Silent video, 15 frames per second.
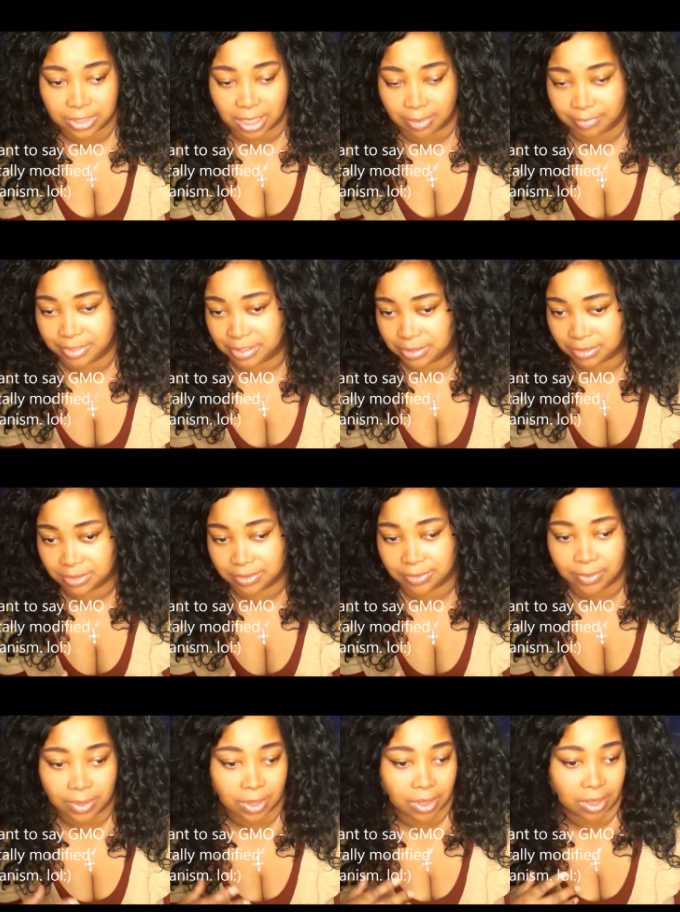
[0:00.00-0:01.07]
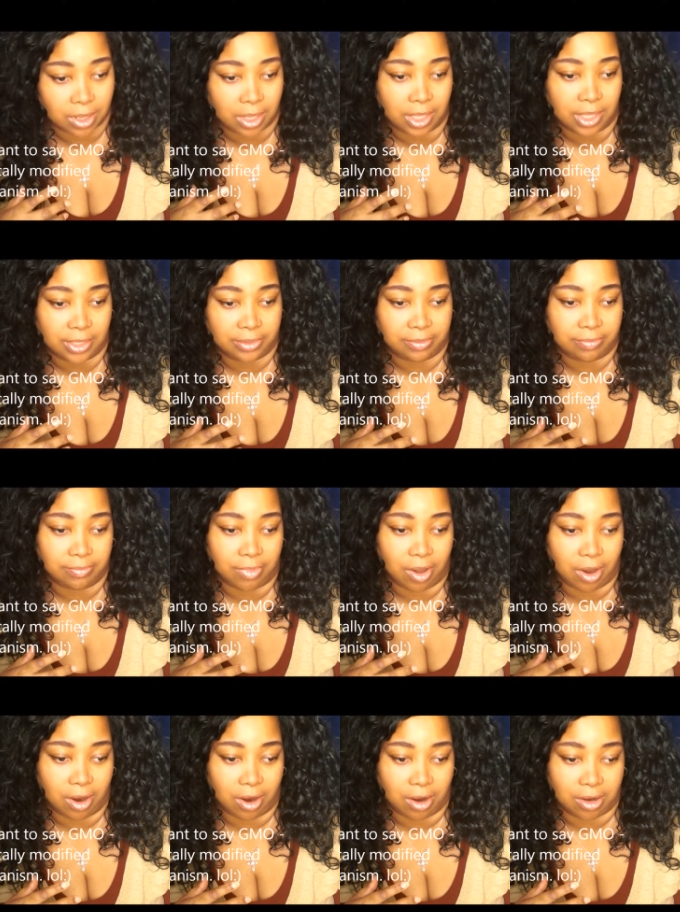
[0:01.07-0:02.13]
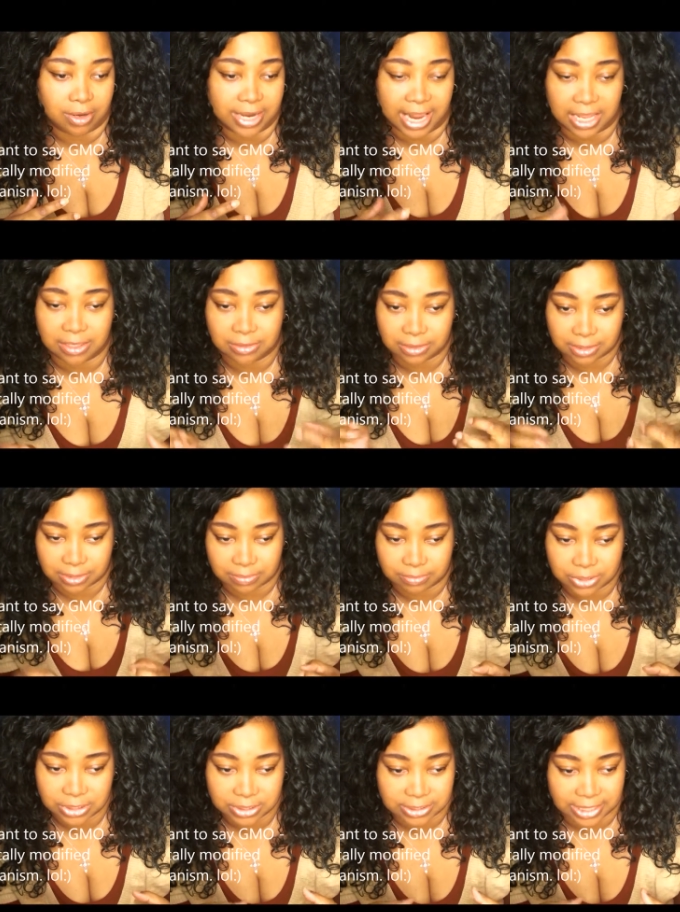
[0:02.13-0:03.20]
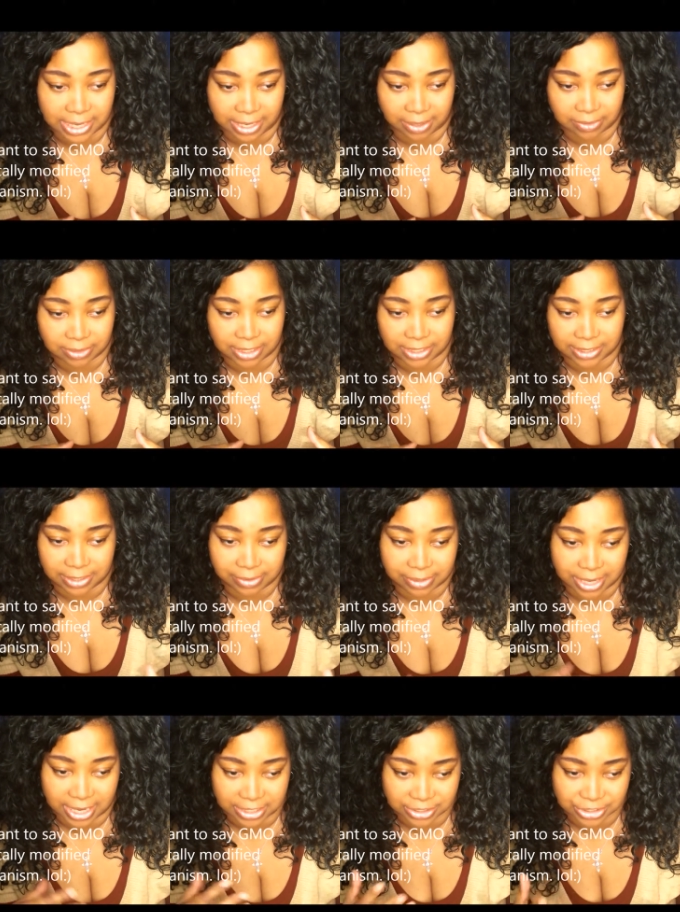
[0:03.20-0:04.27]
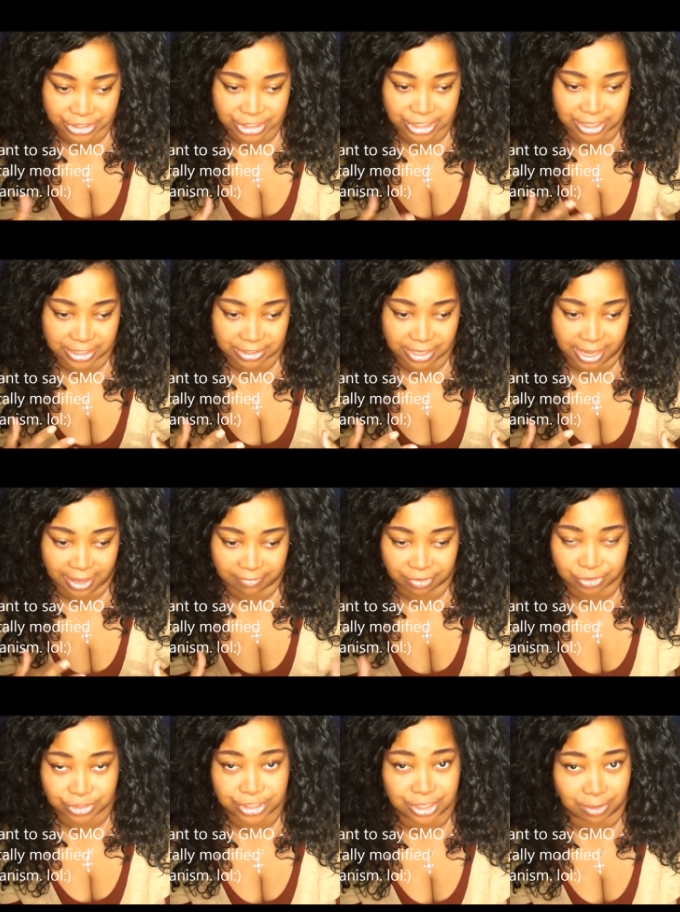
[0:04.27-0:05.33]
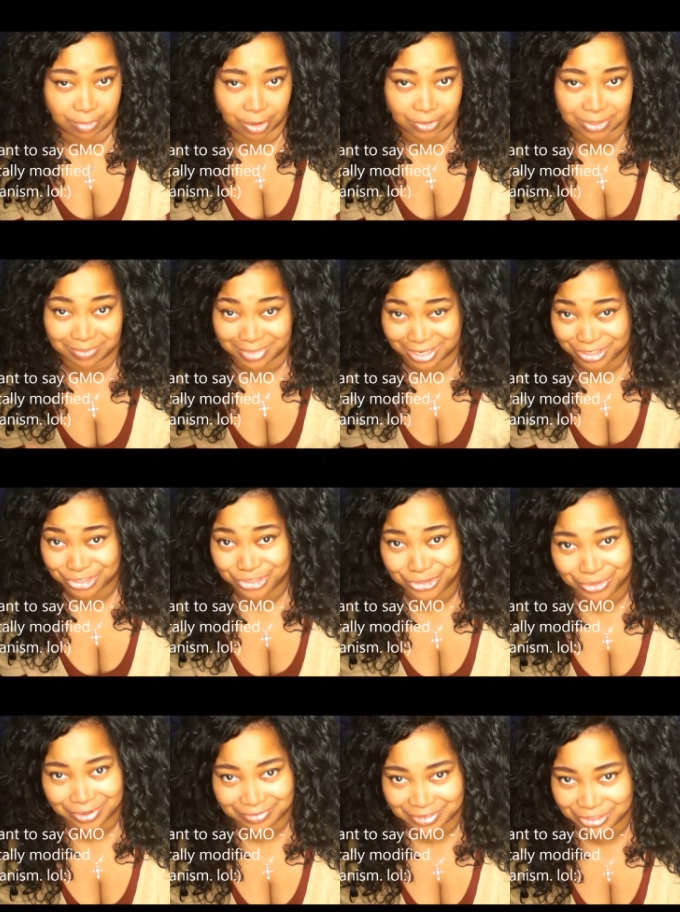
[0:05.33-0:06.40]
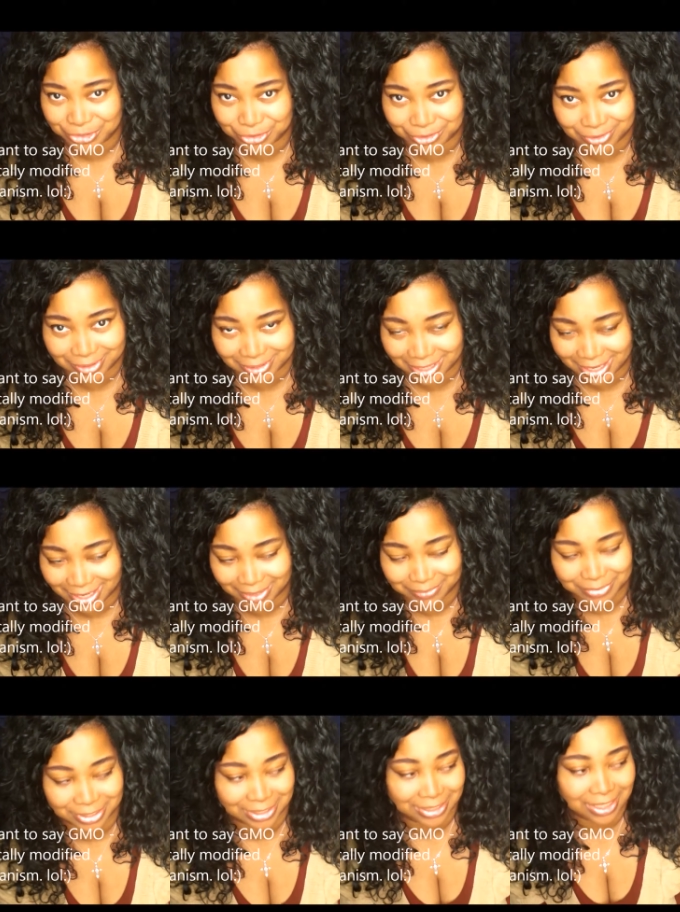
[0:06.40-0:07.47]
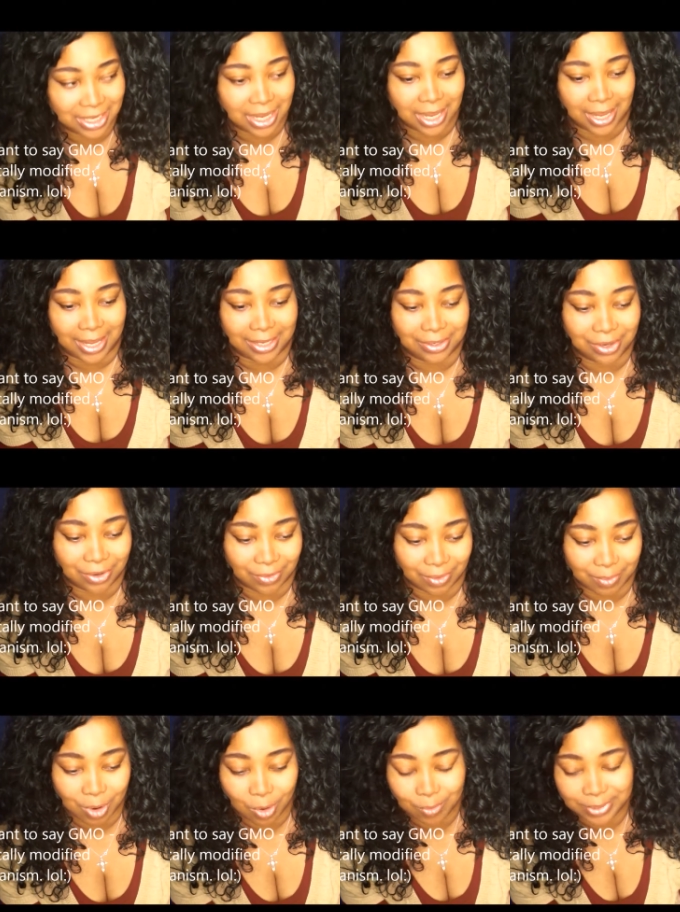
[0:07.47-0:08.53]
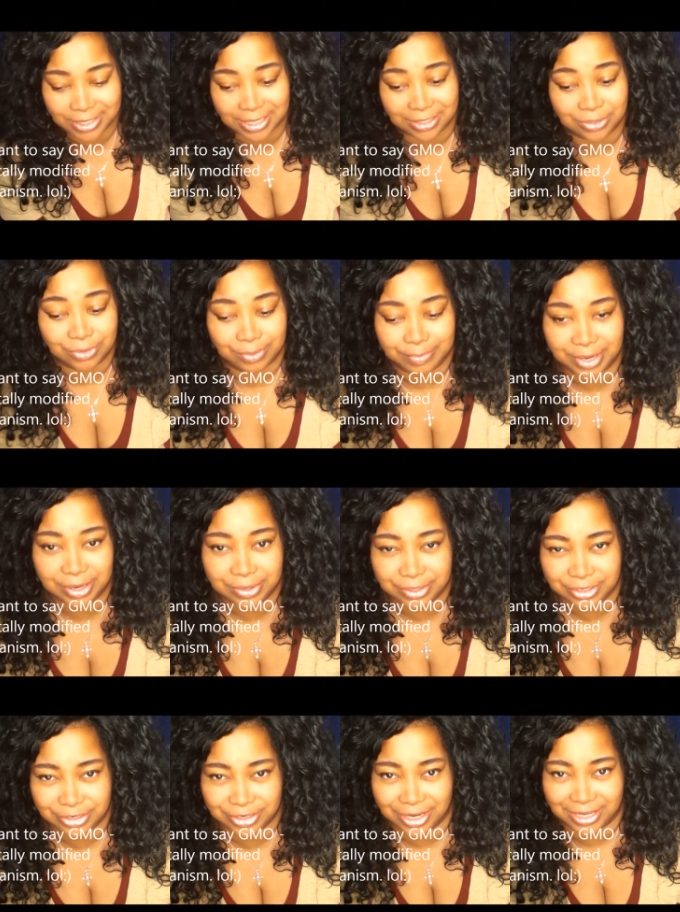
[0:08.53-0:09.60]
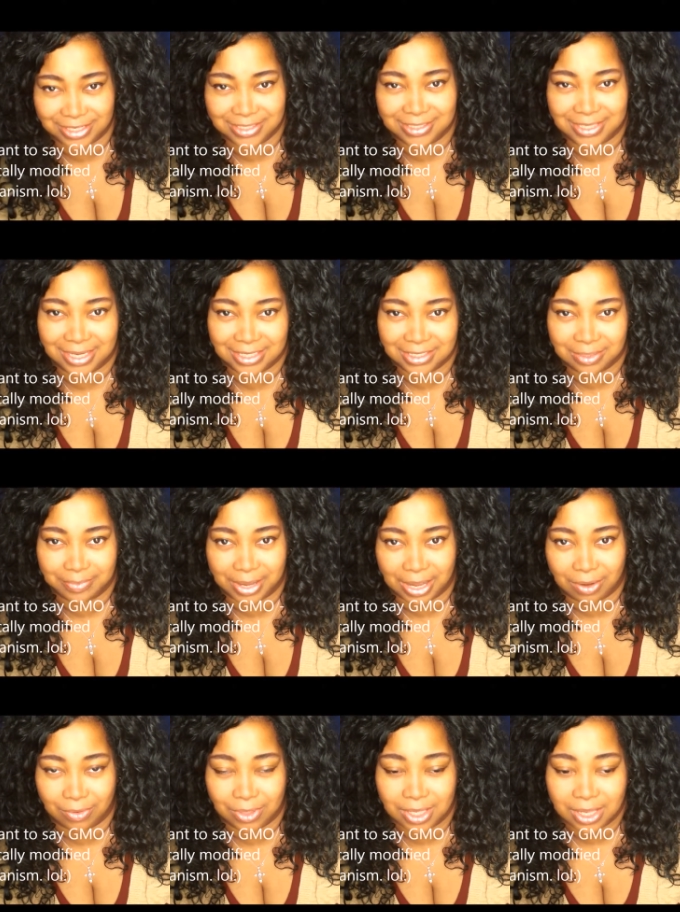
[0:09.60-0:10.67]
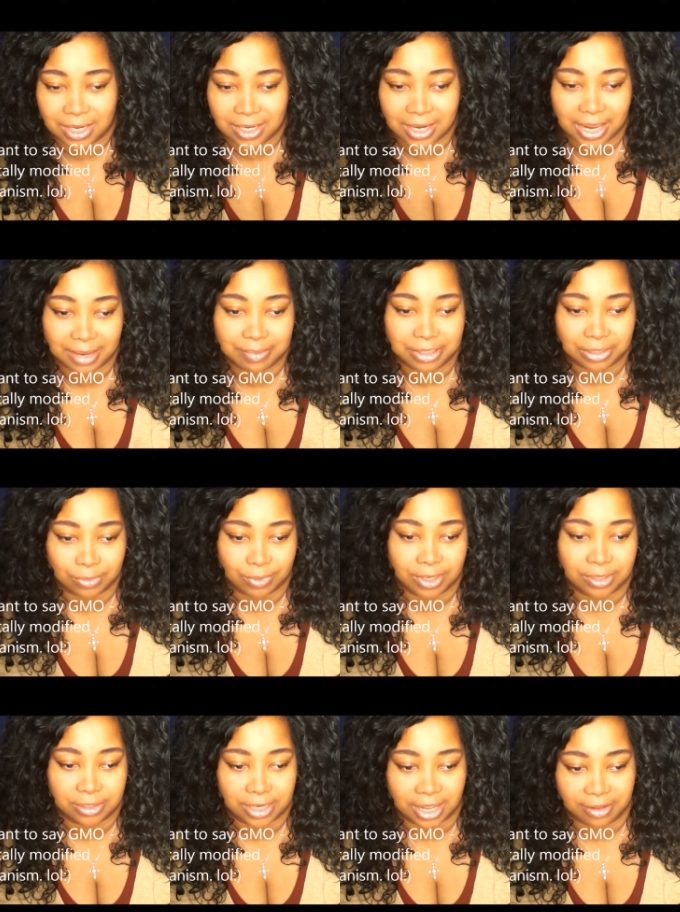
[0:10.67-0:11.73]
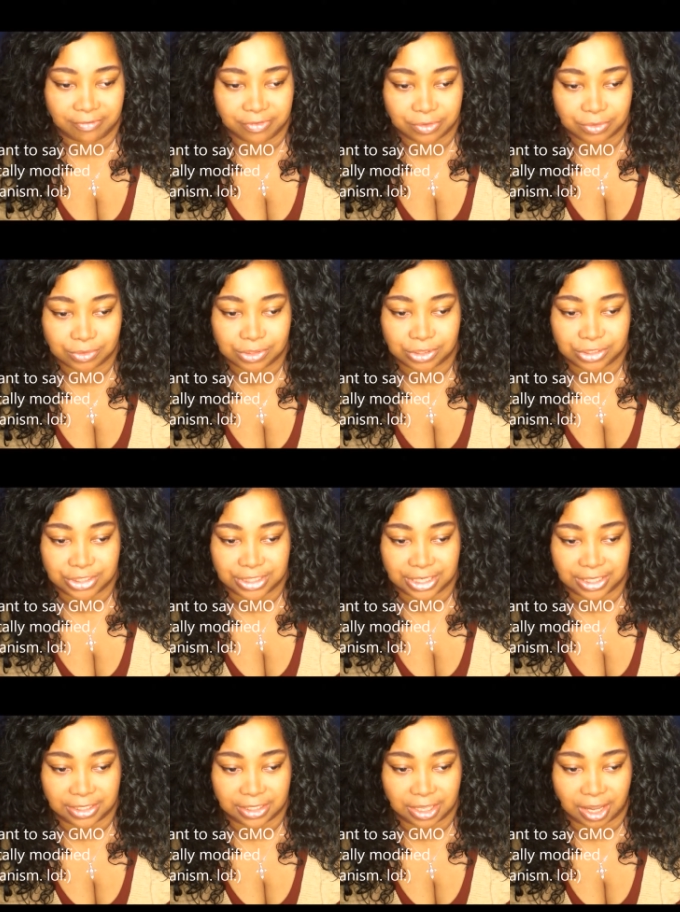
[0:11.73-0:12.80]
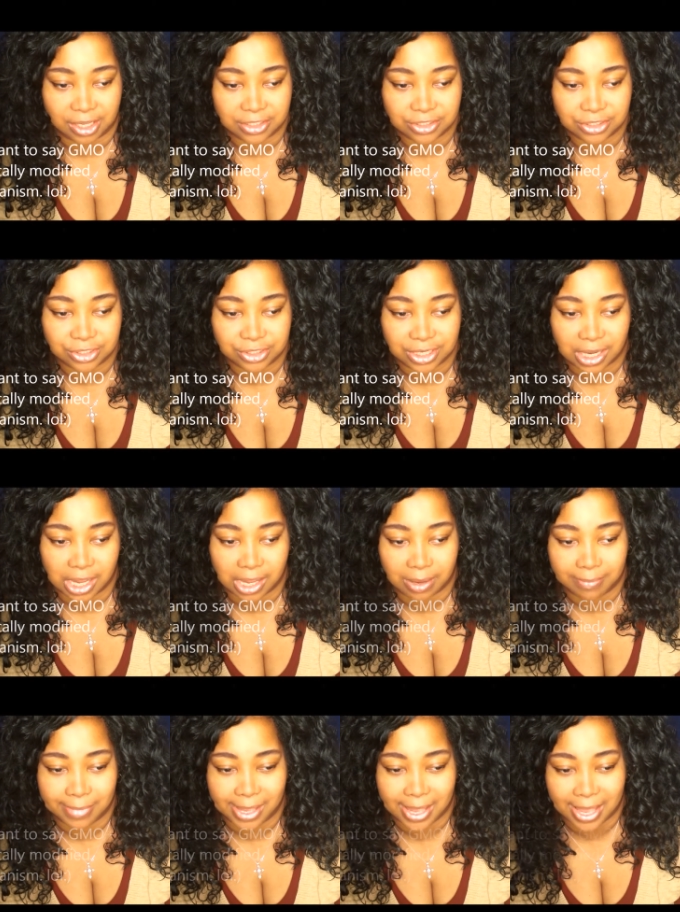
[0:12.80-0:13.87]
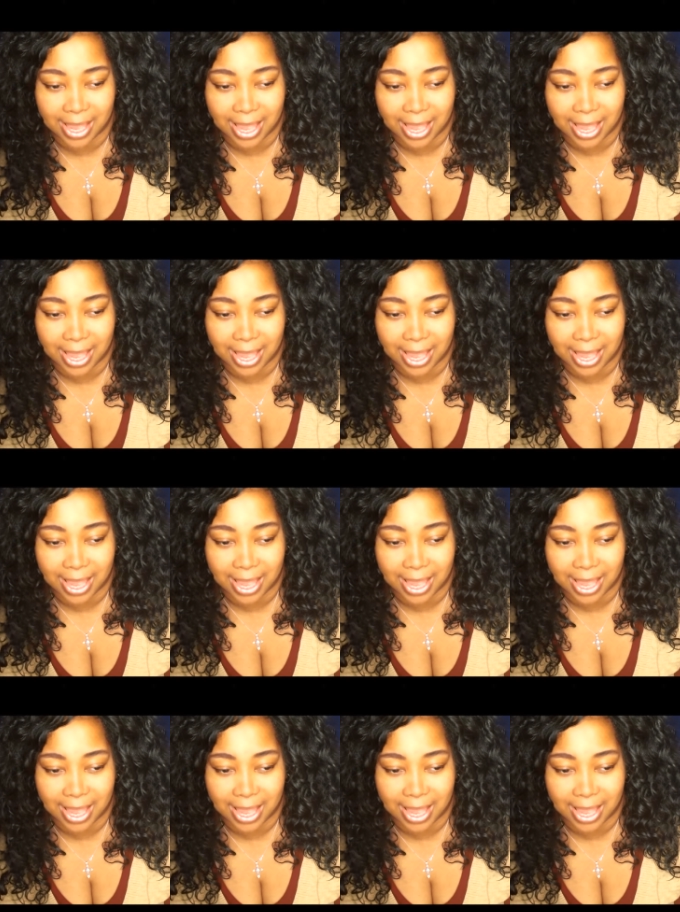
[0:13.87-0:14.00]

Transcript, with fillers: companies are now putting down that they're not have no GMOs. I'm not sure if it's true or not, but I know I'm hoping they're doing better in the United States about labeling whether or not foods are genetically altered. I've